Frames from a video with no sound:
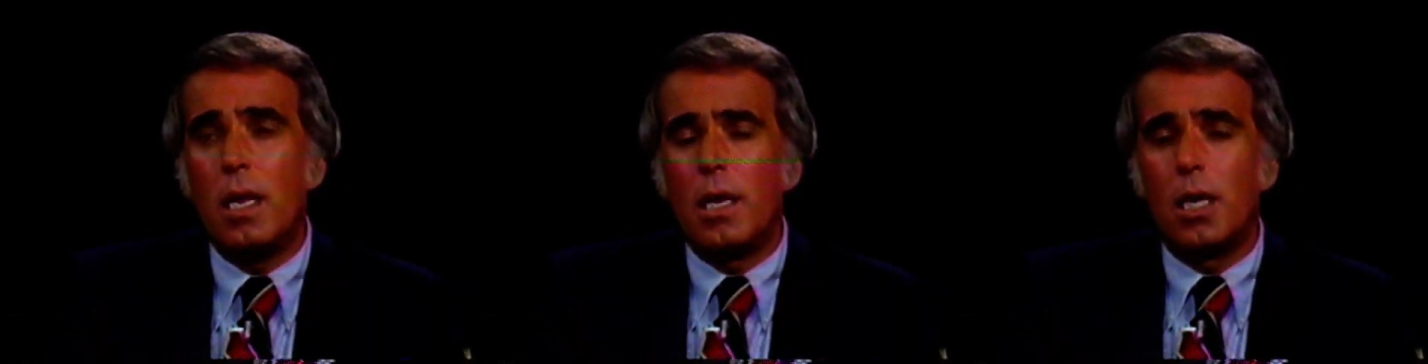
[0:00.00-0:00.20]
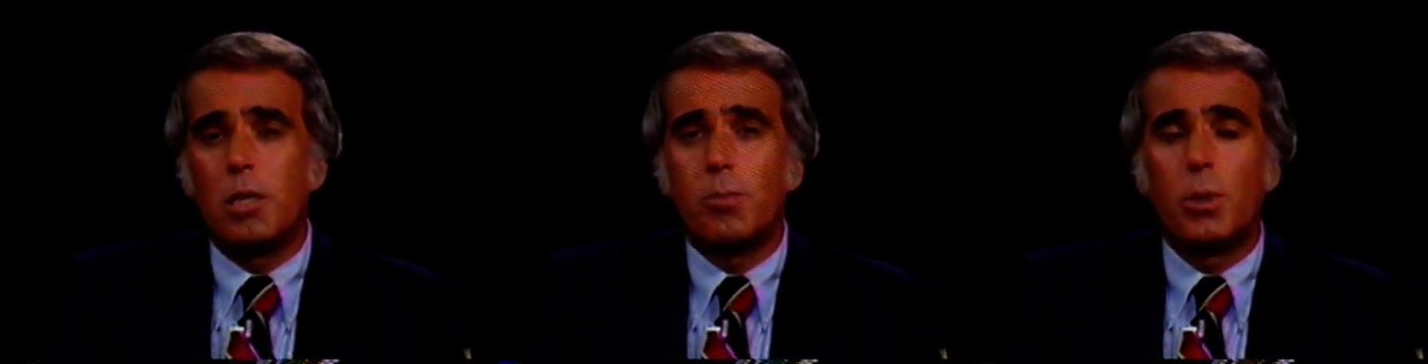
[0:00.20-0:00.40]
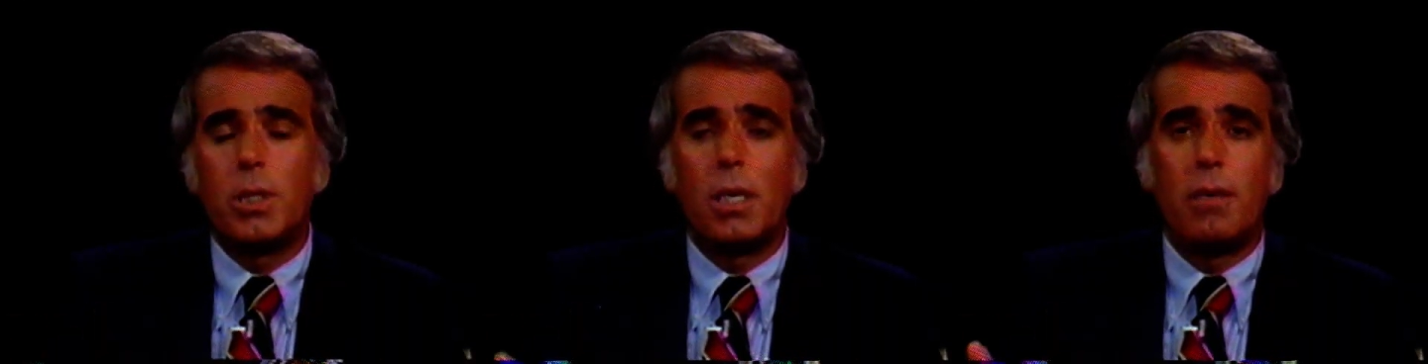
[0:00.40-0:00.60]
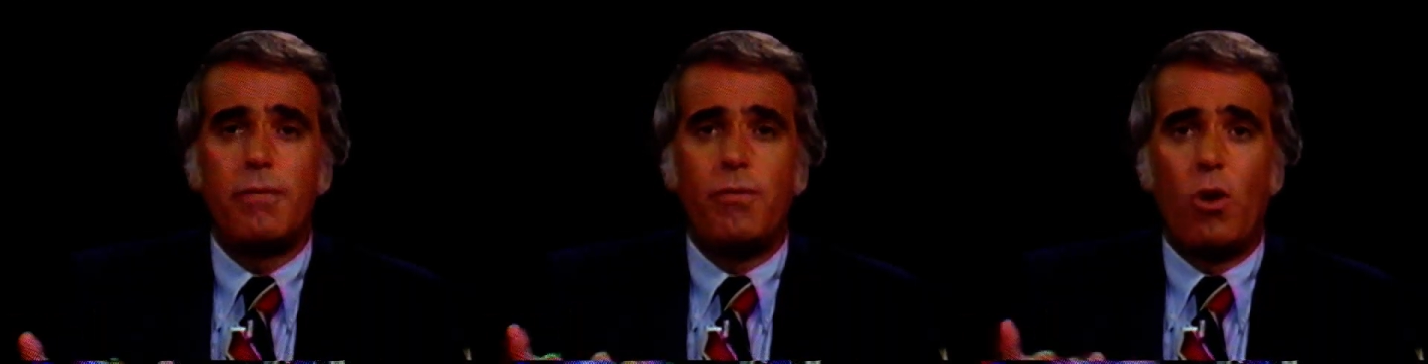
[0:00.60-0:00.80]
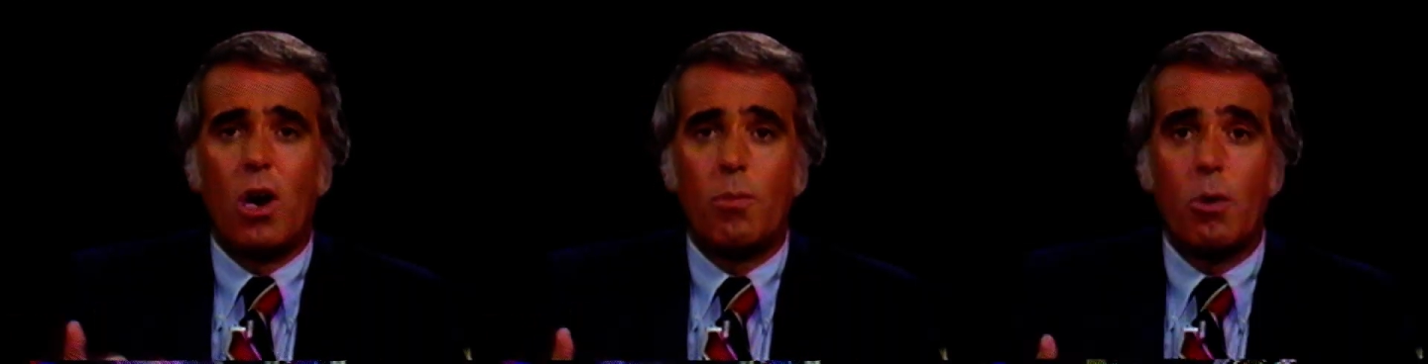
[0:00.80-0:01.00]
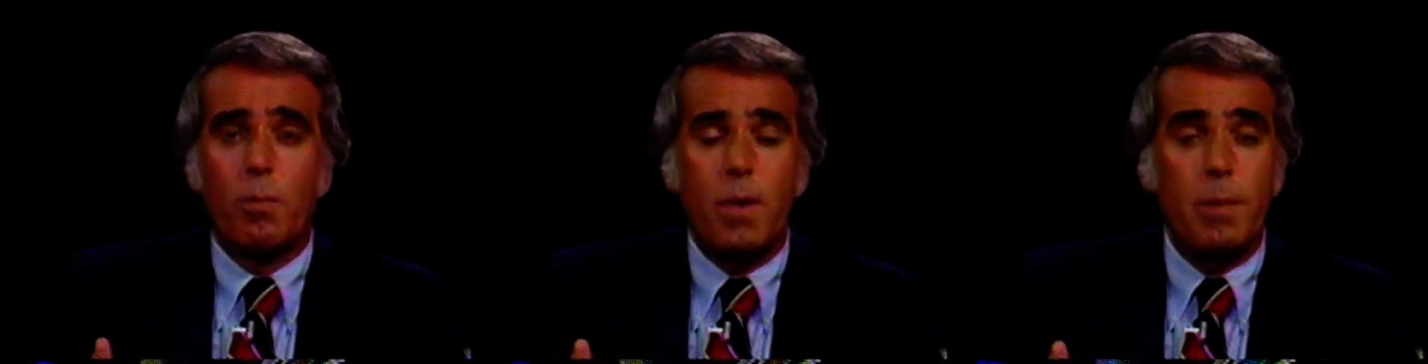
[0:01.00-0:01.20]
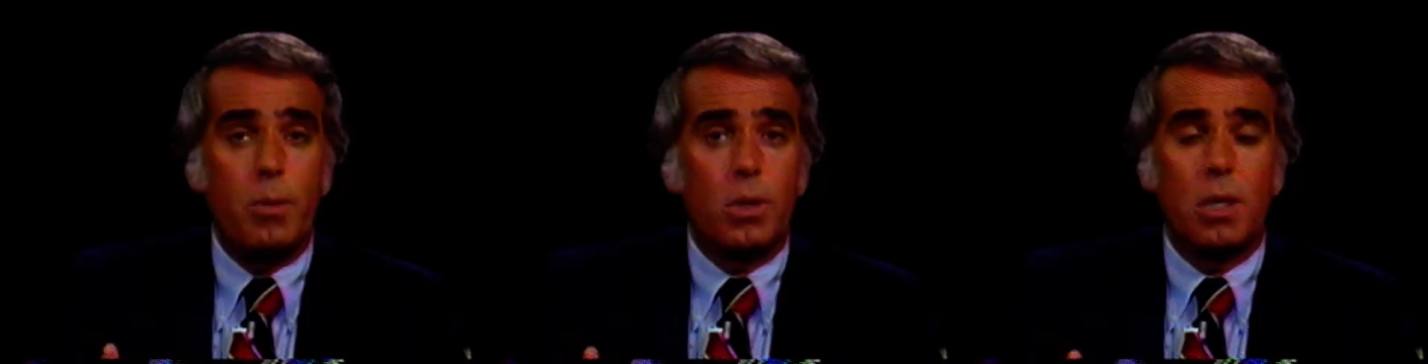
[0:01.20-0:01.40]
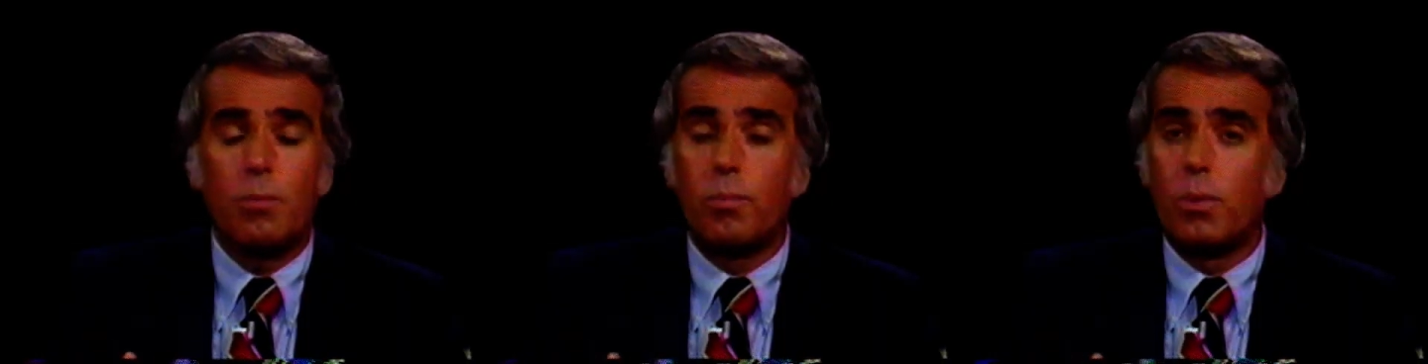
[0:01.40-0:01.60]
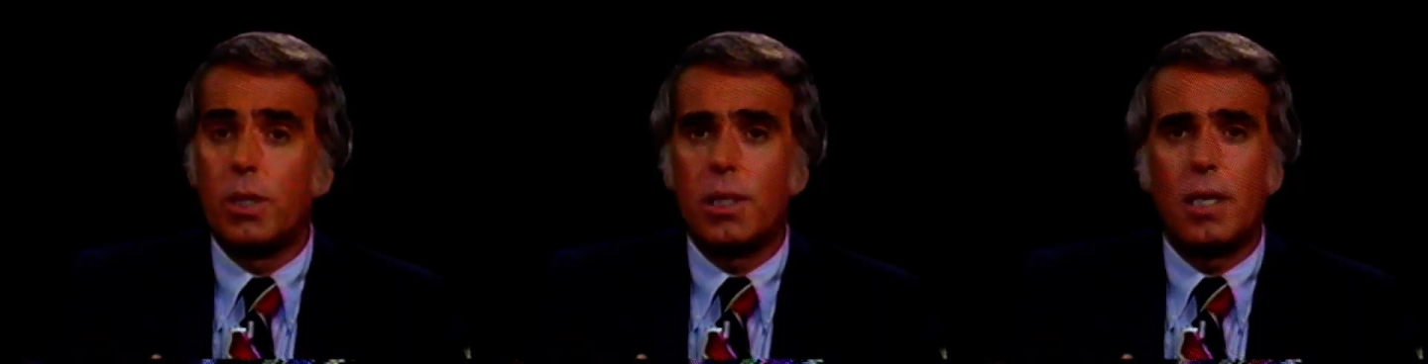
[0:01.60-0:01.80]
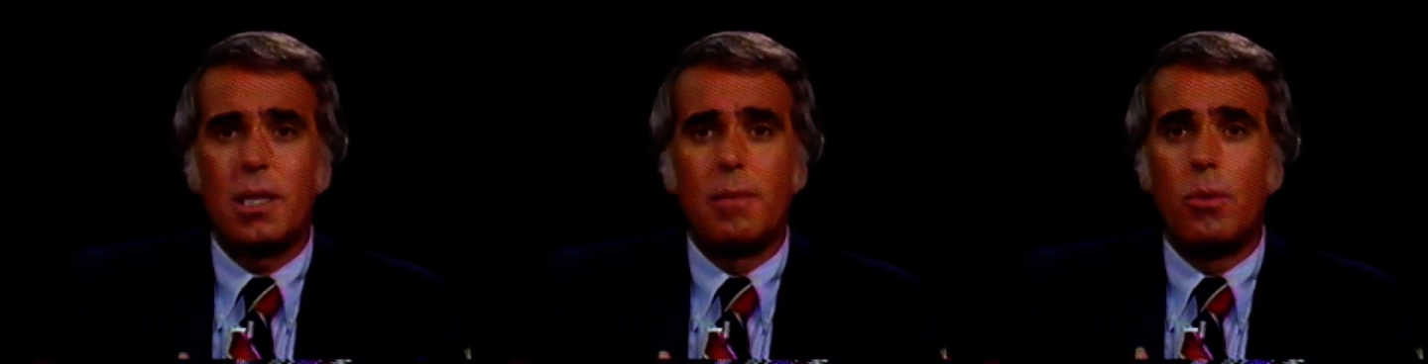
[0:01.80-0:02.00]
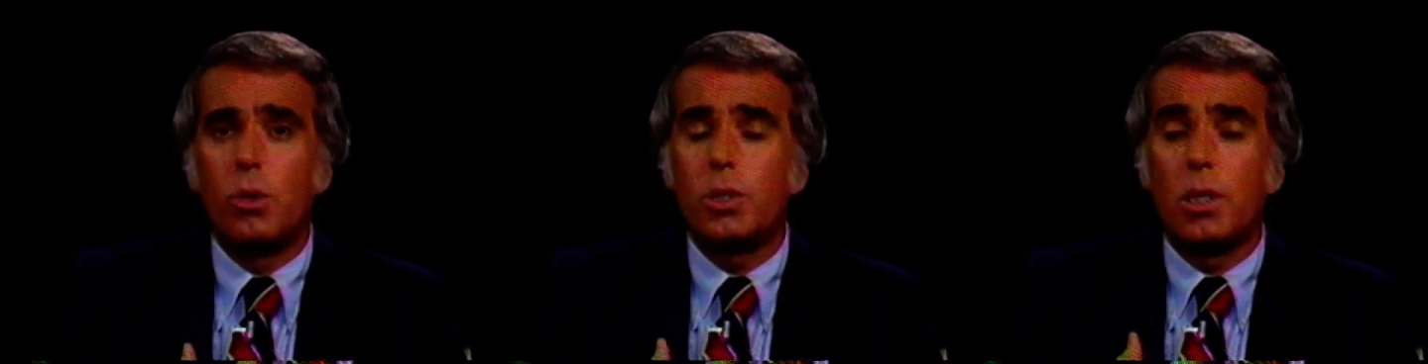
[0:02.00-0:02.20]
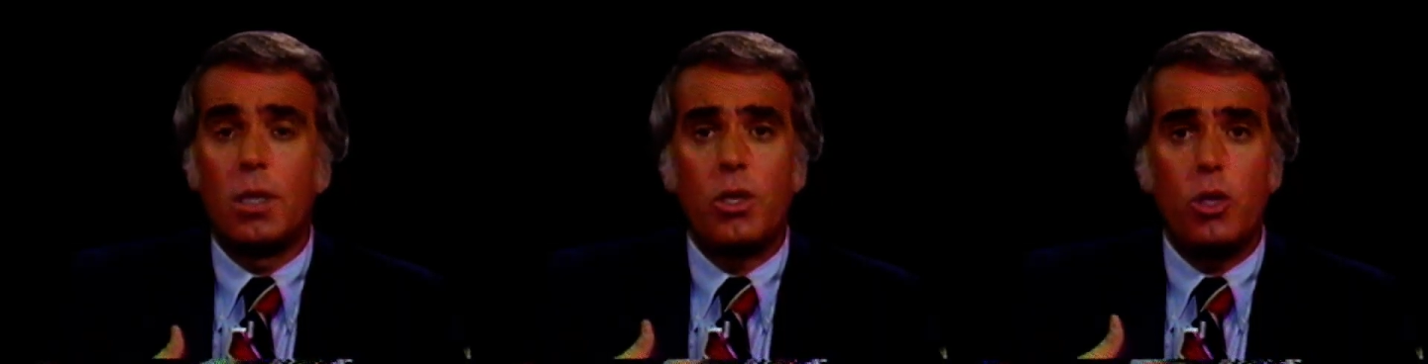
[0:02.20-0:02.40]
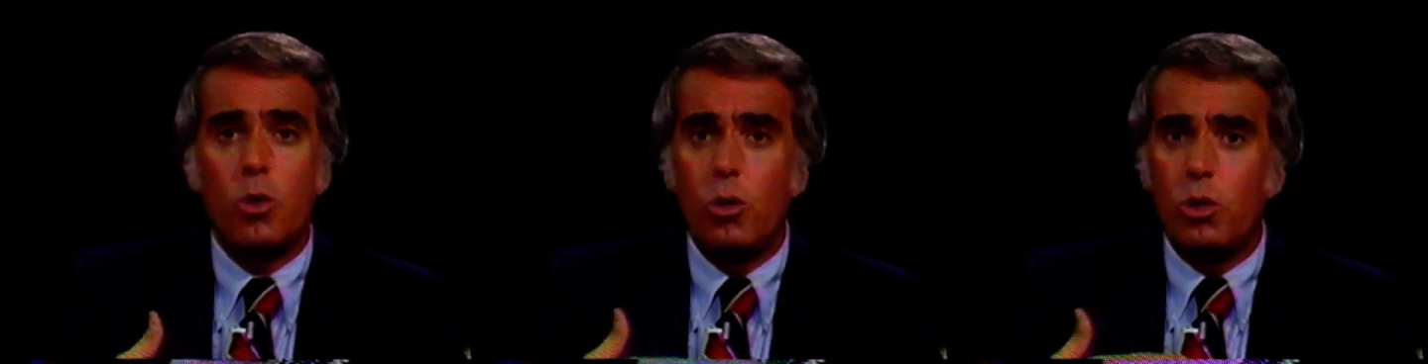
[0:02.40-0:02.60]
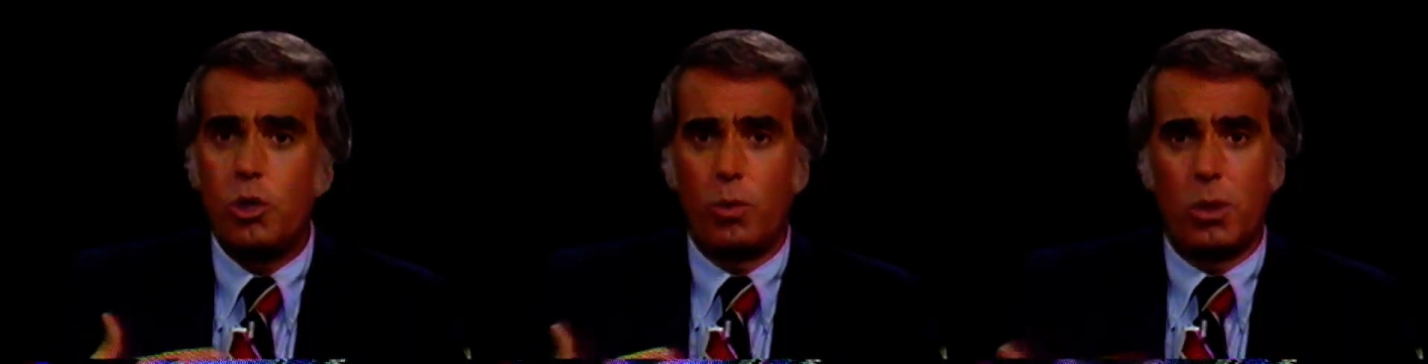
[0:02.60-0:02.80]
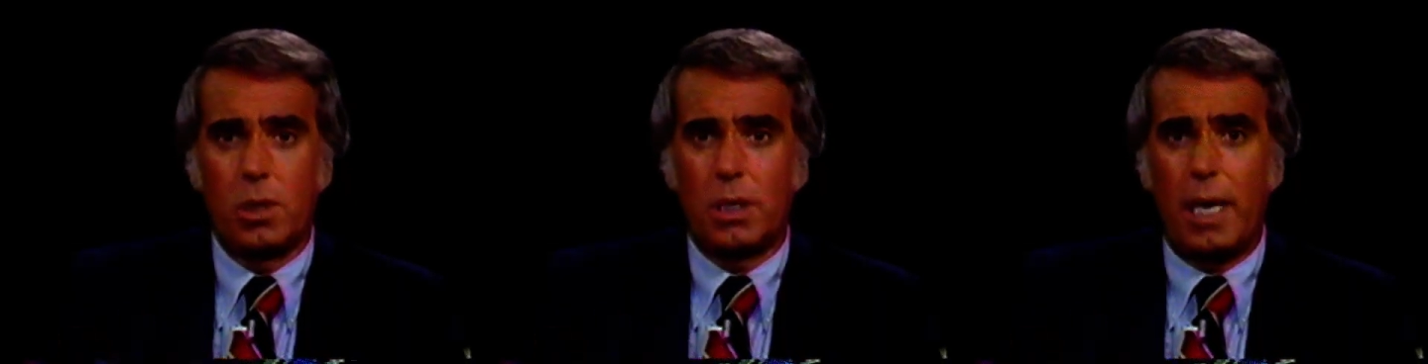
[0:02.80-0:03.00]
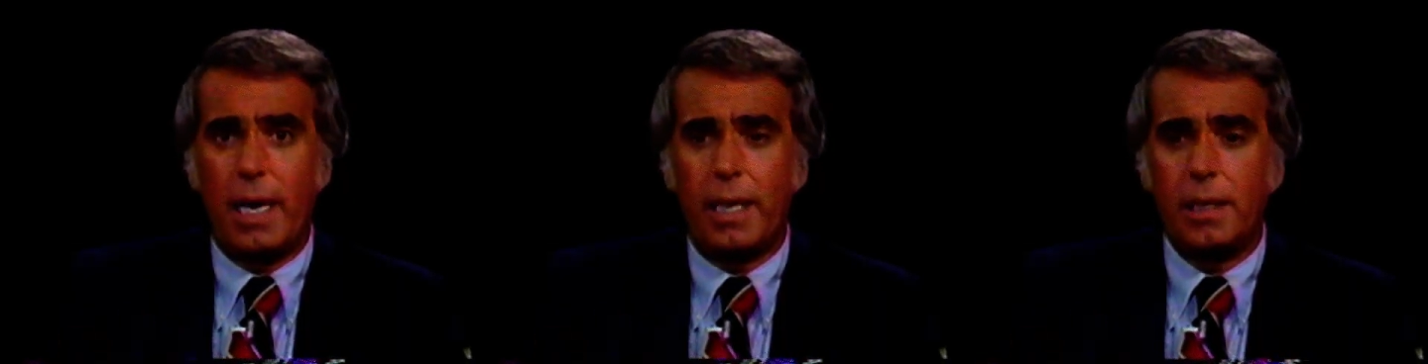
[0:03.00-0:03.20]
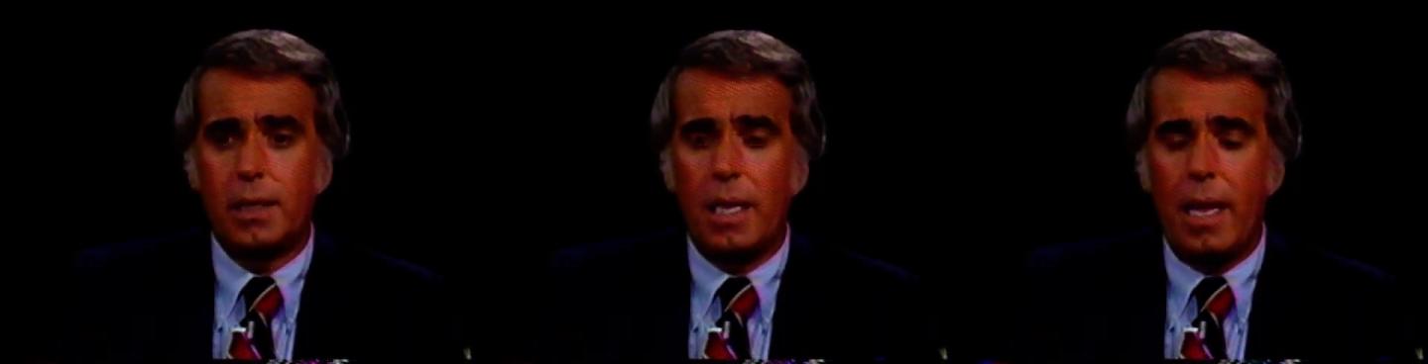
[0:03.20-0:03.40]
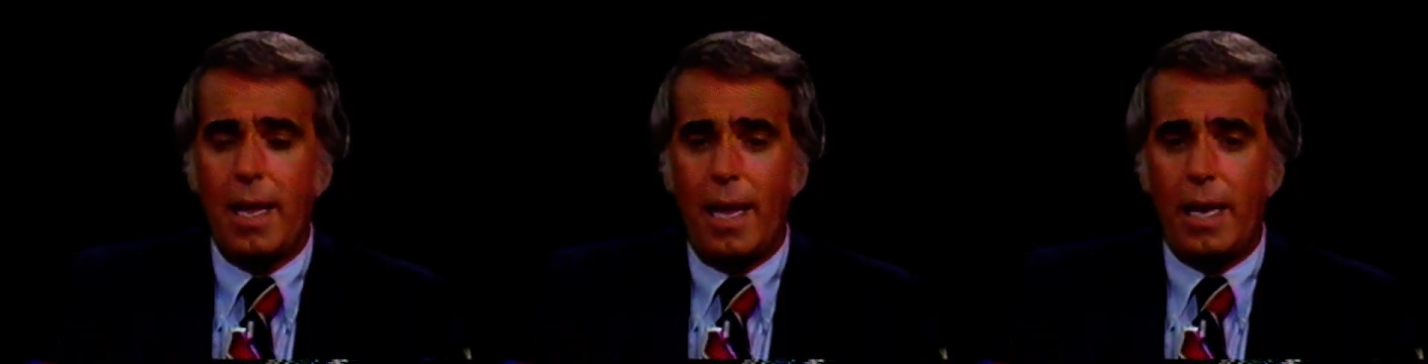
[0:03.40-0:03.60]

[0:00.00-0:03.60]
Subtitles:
is present a forum where people can present the most unusual sightings